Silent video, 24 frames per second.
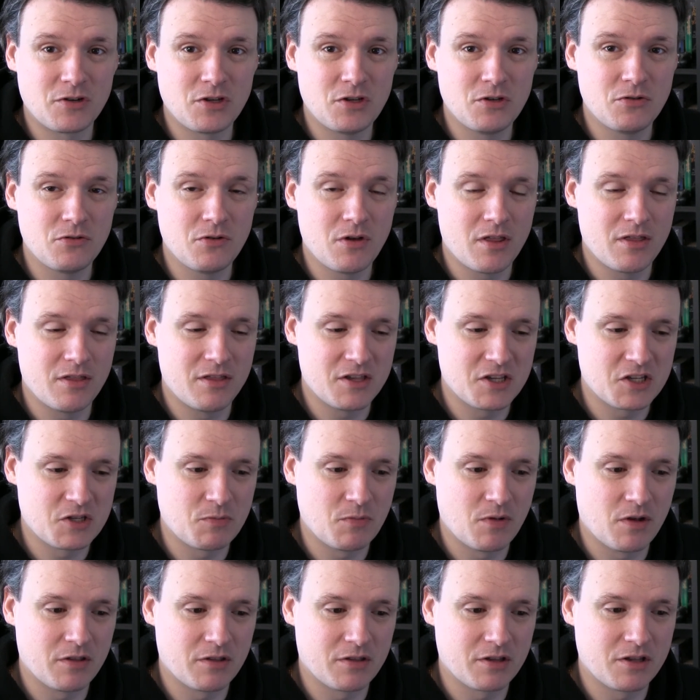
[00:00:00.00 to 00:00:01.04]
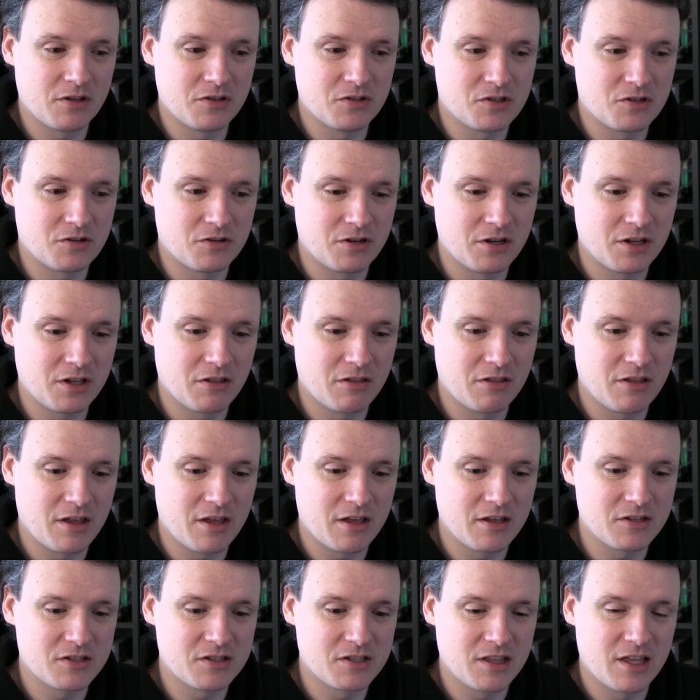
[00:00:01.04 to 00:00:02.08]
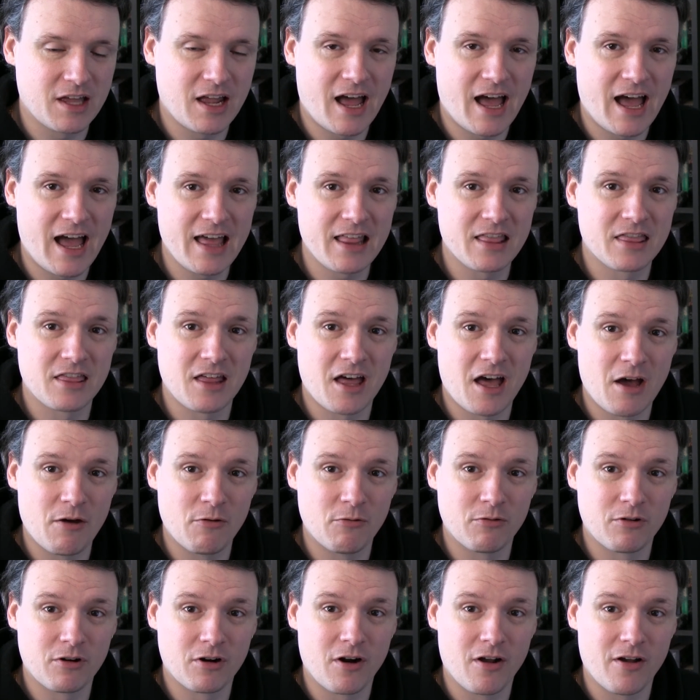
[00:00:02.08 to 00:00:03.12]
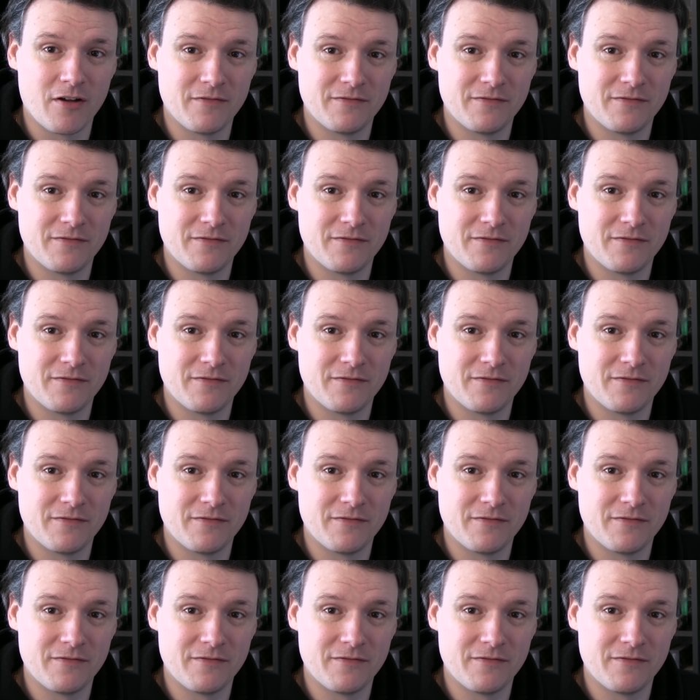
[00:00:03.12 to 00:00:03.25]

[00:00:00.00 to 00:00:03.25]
you this month concerning things that I thought were